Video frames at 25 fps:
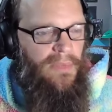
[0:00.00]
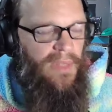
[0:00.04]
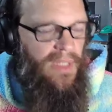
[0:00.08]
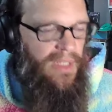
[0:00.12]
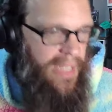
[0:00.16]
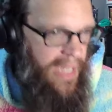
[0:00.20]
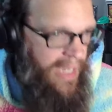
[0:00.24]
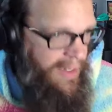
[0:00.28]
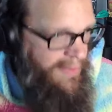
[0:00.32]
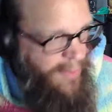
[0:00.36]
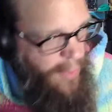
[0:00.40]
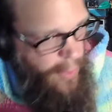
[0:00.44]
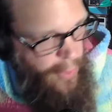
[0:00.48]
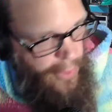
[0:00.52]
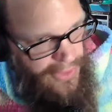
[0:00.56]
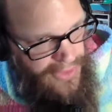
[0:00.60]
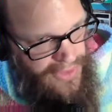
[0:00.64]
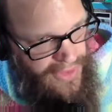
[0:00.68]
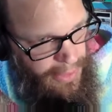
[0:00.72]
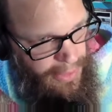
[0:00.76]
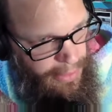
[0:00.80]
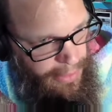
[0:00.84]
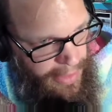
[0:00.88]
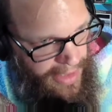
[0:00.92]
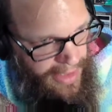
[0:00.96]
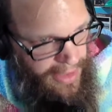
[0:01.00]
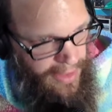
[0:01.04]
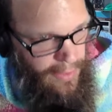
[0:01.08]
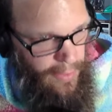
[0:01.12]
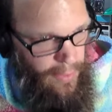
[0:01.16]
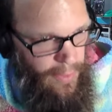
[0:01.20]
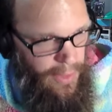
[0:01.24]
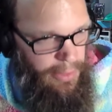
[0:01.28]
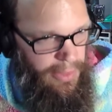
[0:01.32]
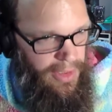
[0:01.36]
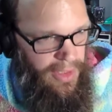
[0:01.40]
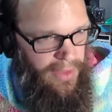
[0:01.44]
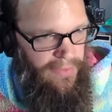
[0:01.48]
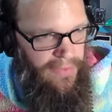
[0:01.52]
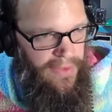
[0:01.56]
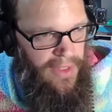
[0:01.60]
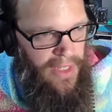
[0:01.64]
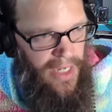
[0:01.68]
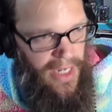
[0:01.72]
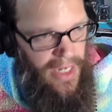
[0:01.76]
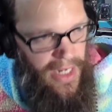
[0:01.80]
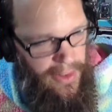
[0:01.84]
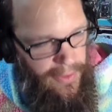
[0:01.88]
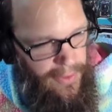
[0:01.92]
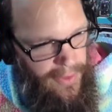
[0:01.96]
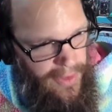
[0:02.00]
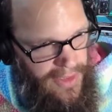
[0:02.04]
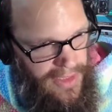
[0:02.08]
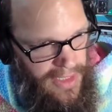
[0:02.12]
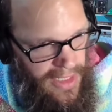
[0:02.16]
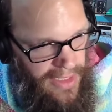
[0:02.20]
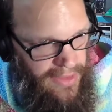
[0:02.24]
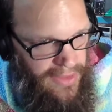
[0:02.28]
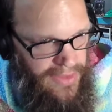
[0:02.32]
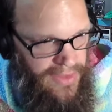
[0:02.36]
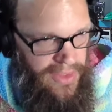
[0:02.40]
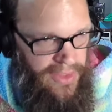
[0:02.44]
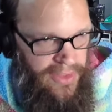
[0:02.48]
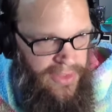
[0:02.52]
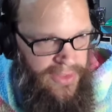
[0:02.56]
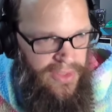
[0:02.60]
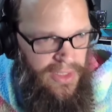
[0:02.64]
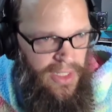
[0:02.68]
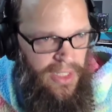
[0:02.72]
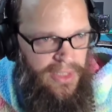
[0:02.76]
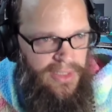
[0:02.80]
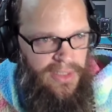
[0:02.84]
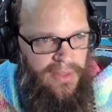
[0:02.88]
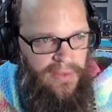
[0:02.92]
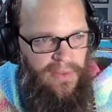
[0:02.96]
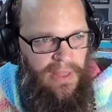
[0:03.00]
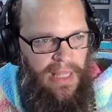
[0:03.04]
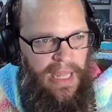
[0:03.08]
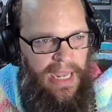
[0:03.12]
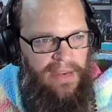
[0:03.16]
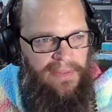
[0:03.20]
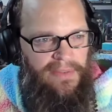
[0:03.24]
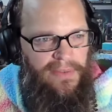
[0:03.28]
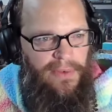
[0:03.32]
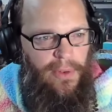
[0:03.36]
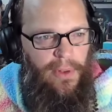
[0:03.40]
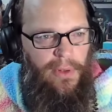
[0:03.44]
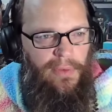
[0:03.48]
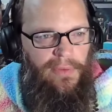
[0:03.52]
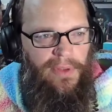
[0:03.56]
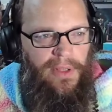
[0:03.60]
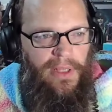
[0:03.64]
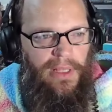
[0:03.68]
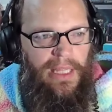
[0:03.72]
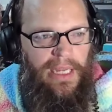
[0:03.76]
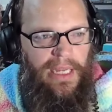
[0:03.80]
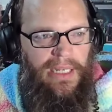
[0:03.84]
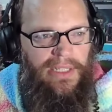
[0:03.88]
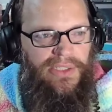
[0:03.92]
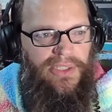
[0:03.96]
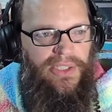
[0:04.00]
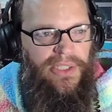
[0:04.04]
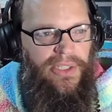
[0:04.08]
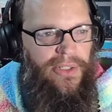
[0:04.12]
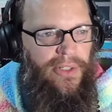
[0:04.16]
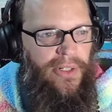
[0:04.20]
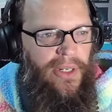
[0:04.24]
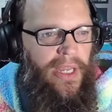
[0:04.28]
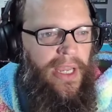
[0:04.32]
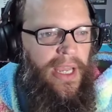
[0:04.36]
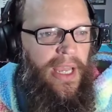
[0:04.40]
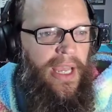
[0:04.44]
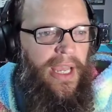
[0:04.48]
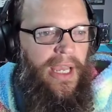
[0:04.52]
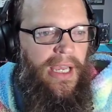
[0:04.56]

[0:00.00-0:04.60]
now, of course, the men and the women of the hour. Tyler said there's lots of laughter over the last year.